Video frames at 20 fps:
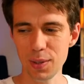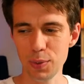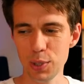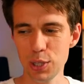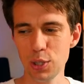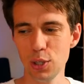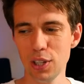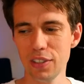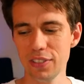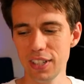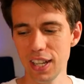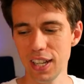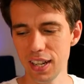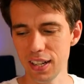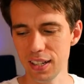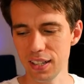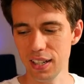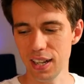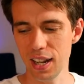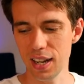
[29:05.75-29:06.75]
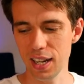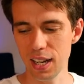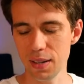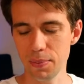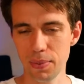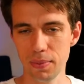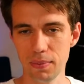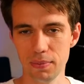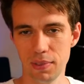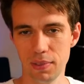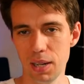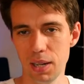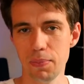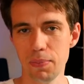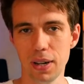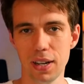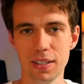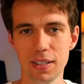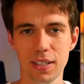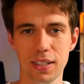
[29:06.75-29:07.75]
we should have taken that
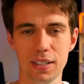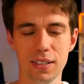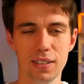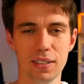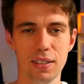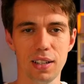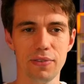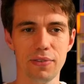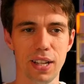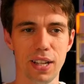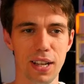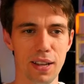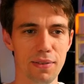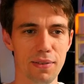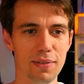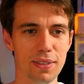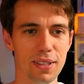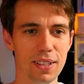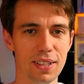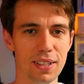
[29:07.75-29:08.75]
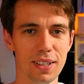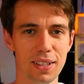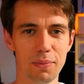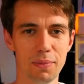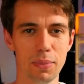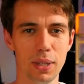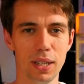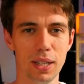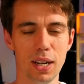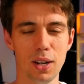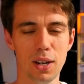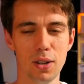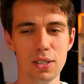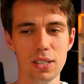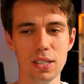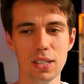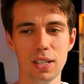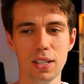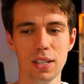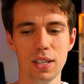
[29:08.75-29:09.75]
part and lived there, build a house.